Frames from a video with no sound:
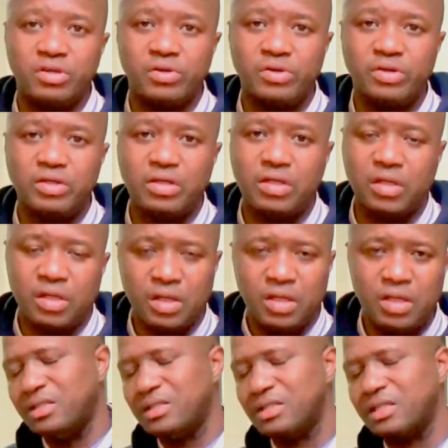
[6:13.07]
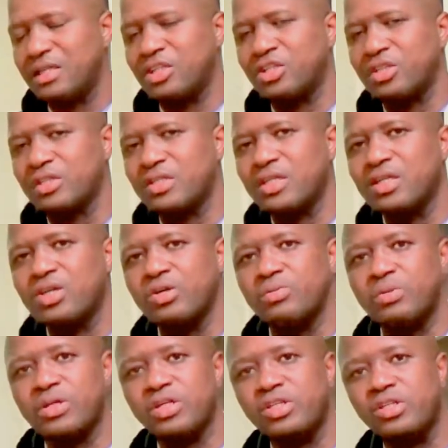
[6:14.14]
during the International
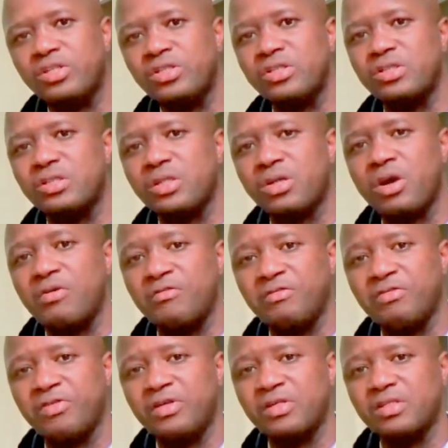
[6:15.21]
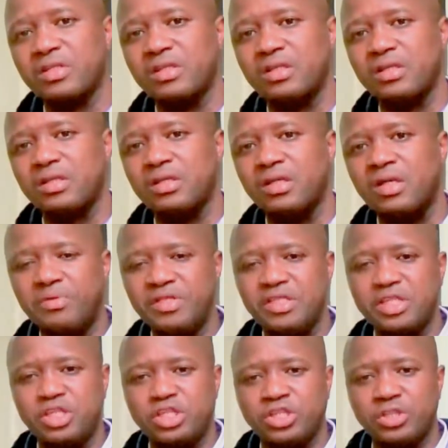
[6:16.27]
Telecommunications Conference and
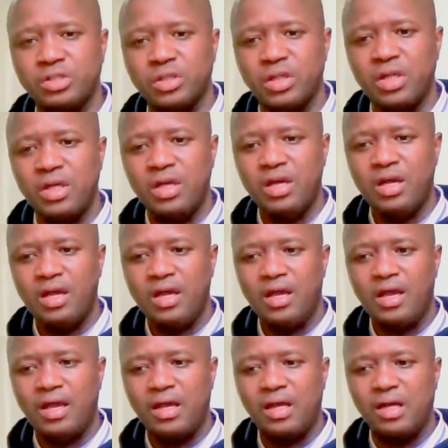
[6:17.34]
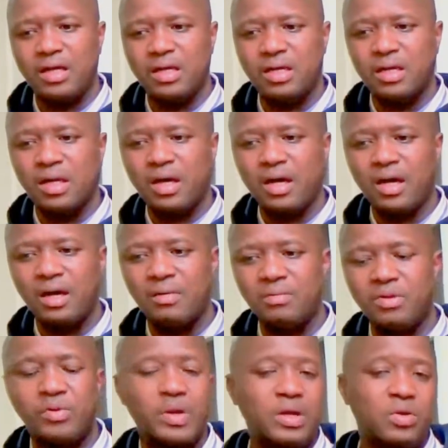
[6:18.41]
competition. And um,
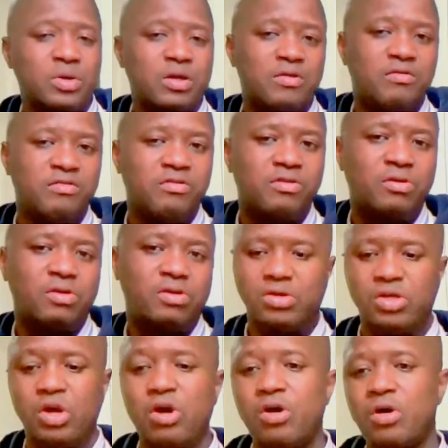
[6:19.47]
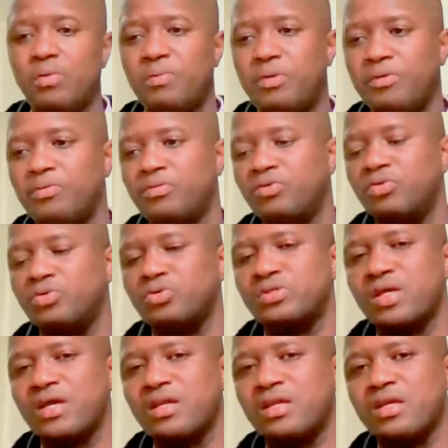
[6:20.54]
they were looking for young people
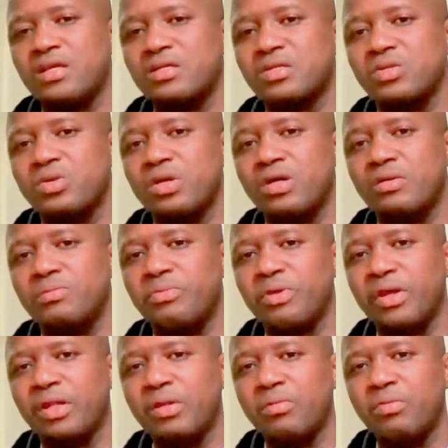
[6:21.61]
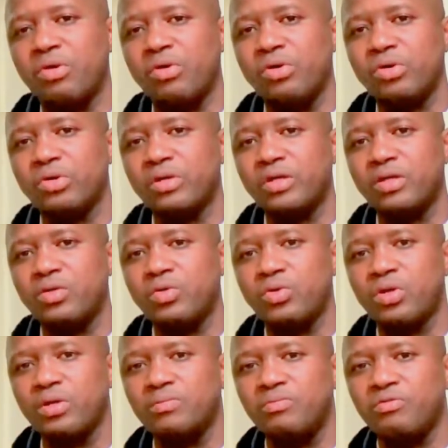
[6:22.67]
whose ideas could help break the mold and
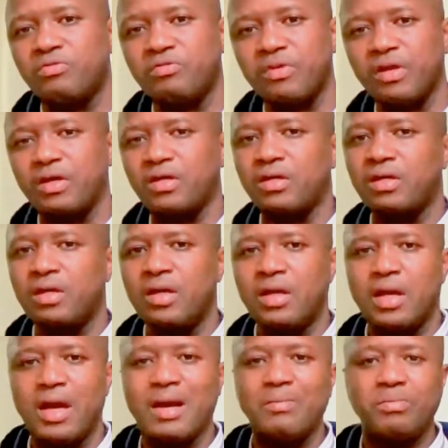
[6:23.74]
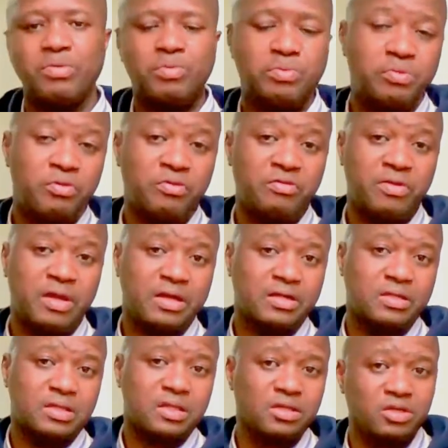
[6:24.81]
who can provide ample proof that
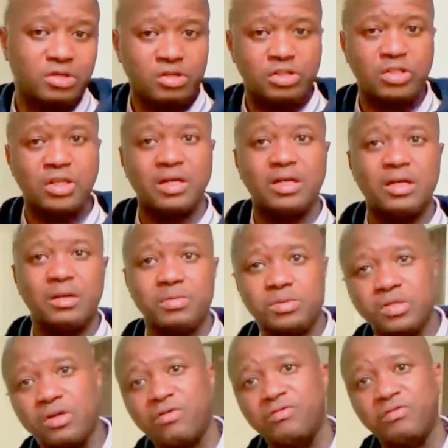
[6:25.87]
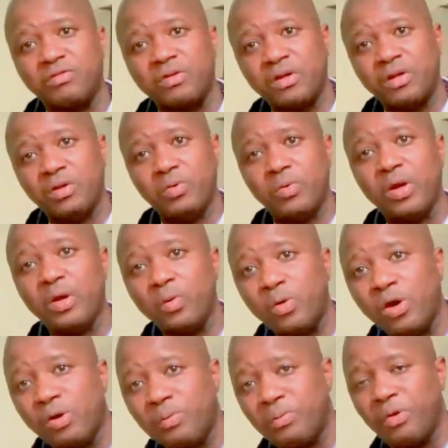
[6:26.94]
technology can help solve real
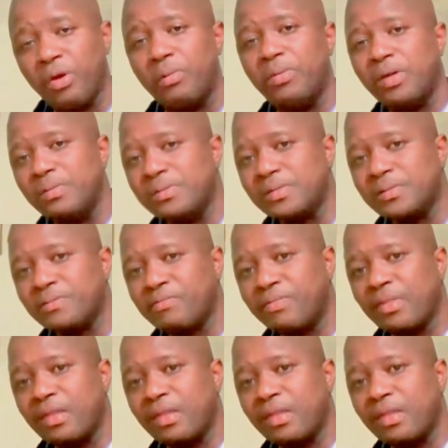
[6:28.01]
world problems.